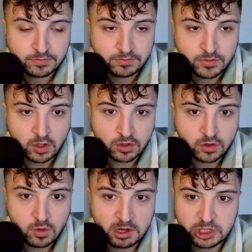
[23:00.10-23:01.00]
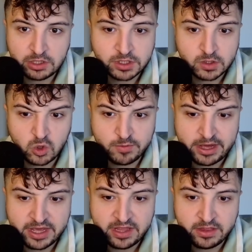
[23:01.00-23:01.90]
not too much else to talk about
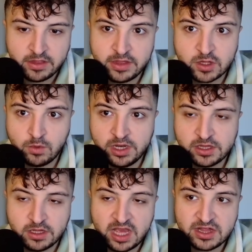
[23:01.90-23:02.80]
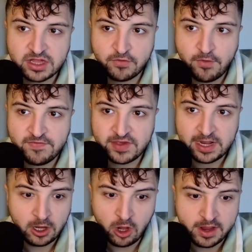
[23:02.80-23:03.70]
in this one. It's stuff we've seen a
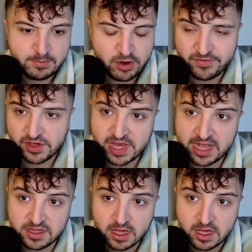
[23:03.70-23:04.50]
lot in previous sets.